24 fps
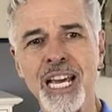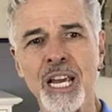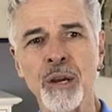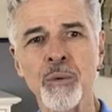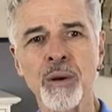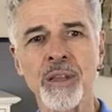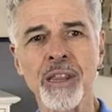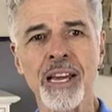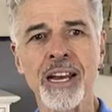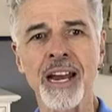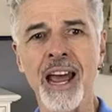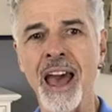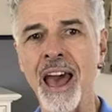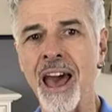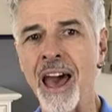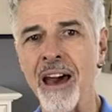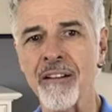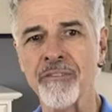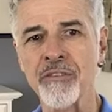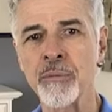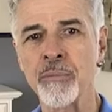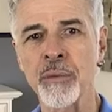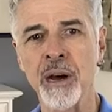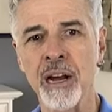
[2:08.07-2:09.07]
within
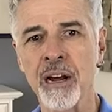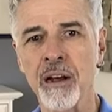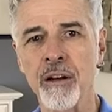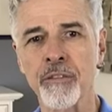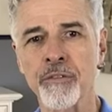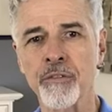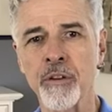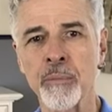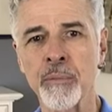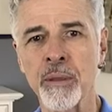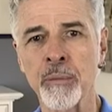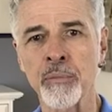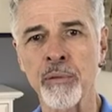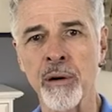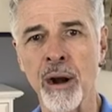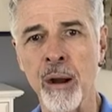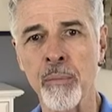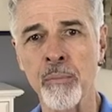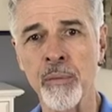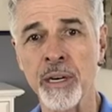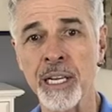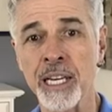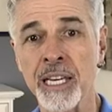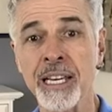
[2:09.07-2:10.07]
half a mile from the
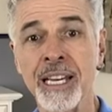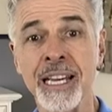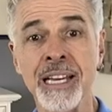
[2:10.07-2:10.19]
property